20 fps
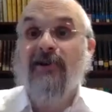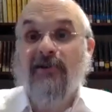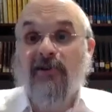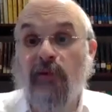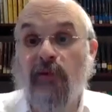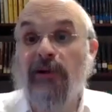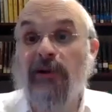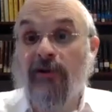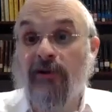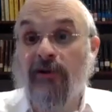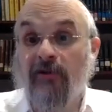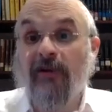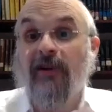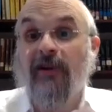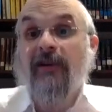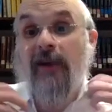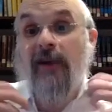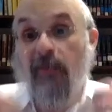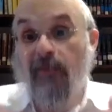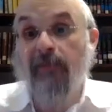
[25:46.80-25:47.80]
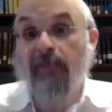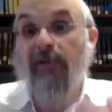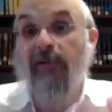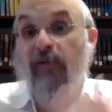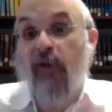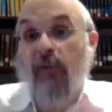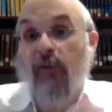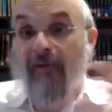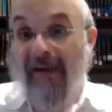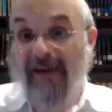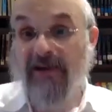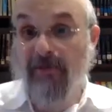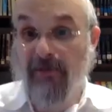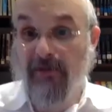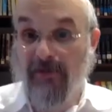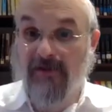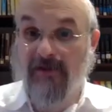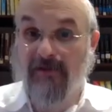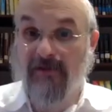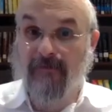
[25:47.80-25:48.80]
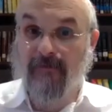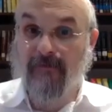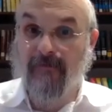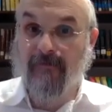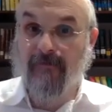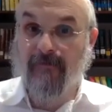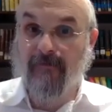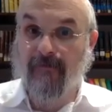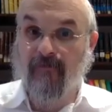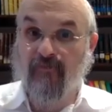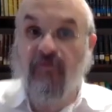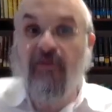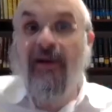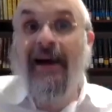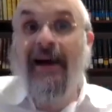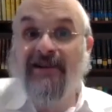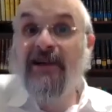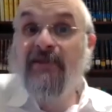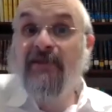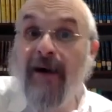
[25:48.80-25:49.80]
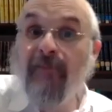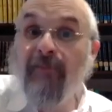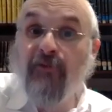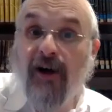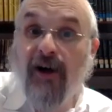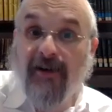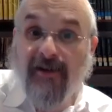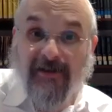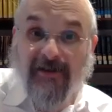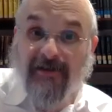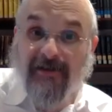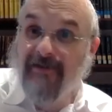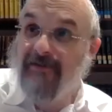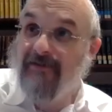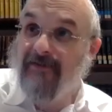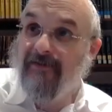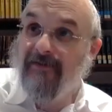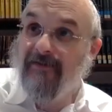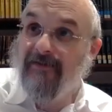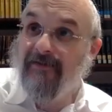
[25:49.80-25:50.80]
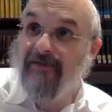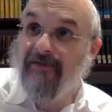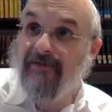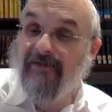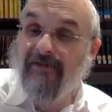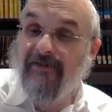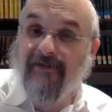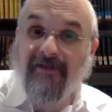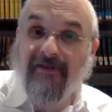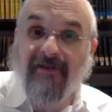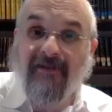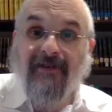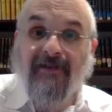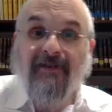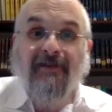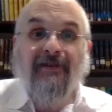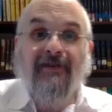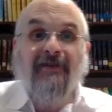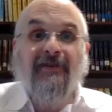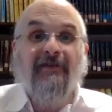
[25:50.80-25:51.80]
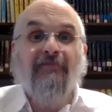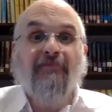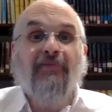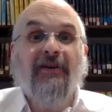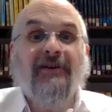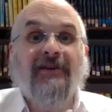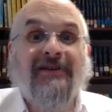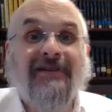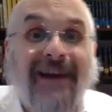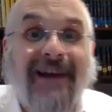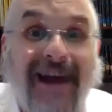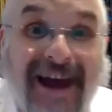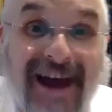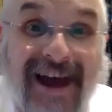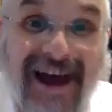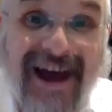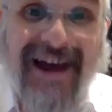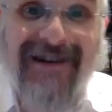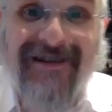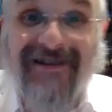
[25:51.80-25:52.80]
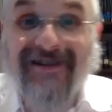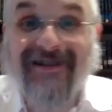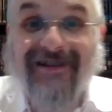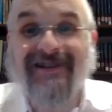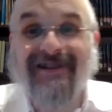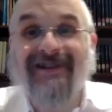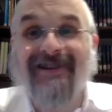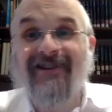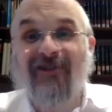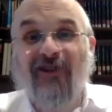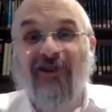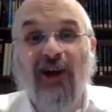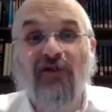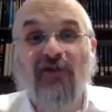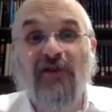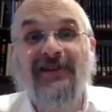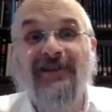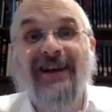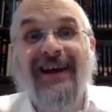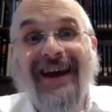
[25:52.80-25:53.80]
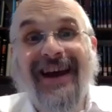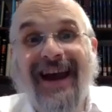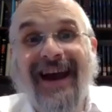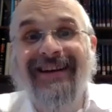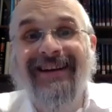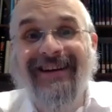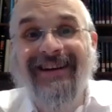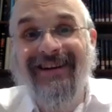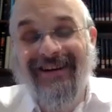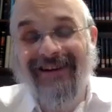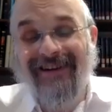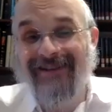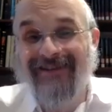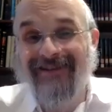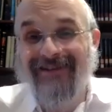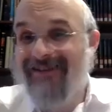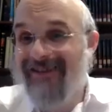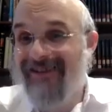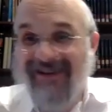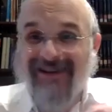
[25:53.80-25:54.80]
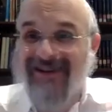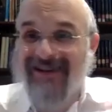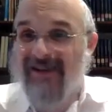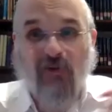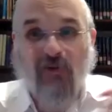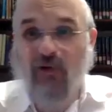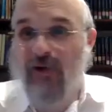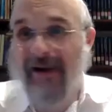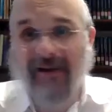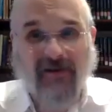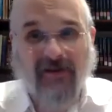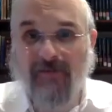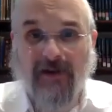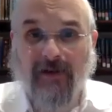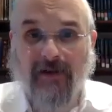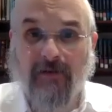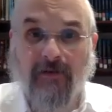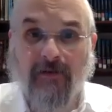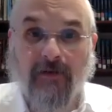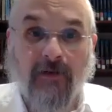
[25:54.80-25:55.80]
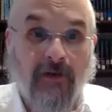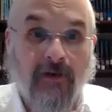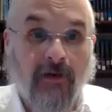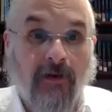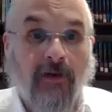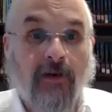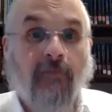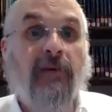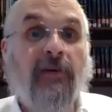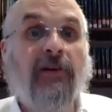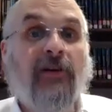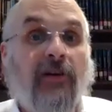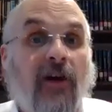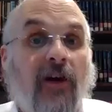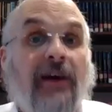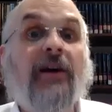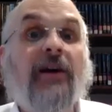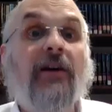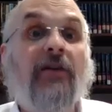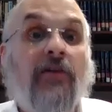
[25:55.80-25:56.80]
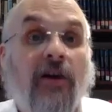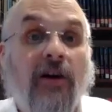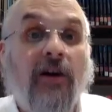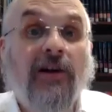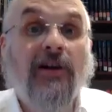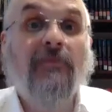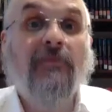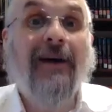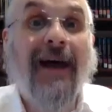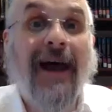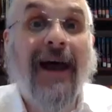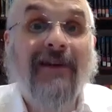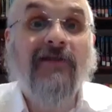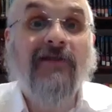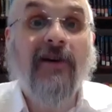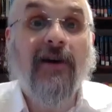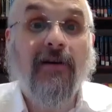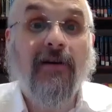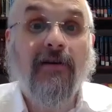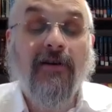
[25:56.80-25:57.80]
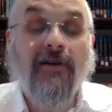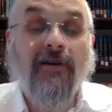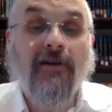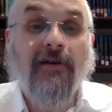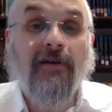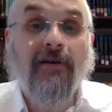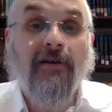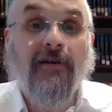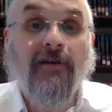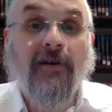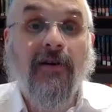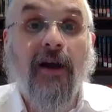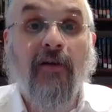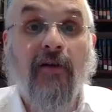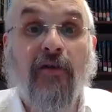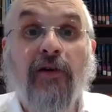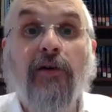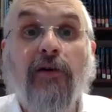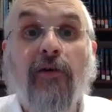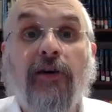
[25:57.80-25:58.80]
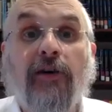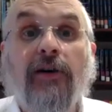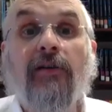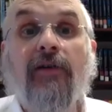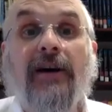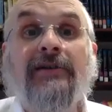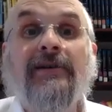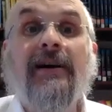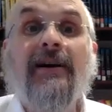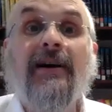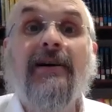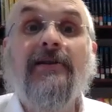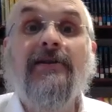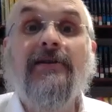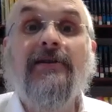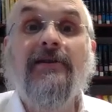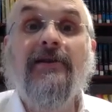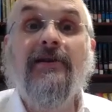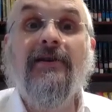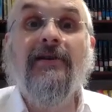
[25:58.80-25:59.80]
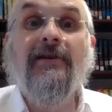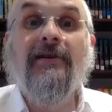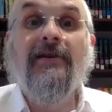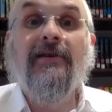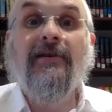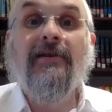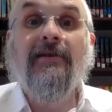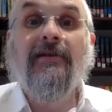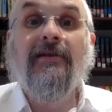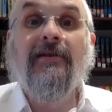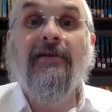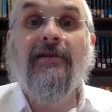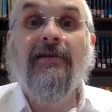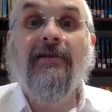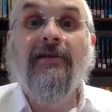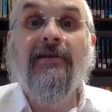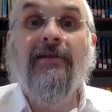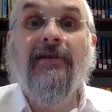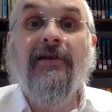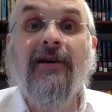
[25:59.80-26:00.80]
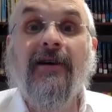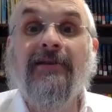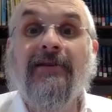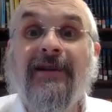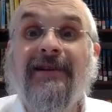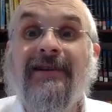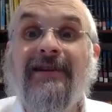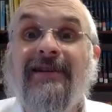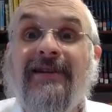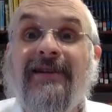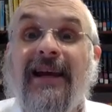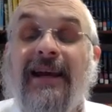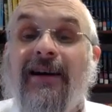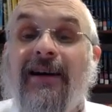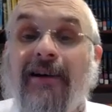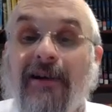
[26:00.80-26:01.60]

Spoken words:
So we learned they would bring before him the vegetables, as our Rambam taught us. But says Tosfos, ain't nida, doesn't seem correct to me. Midoloika tani behedja, hevi lefanav chazeres. Because it doesn't say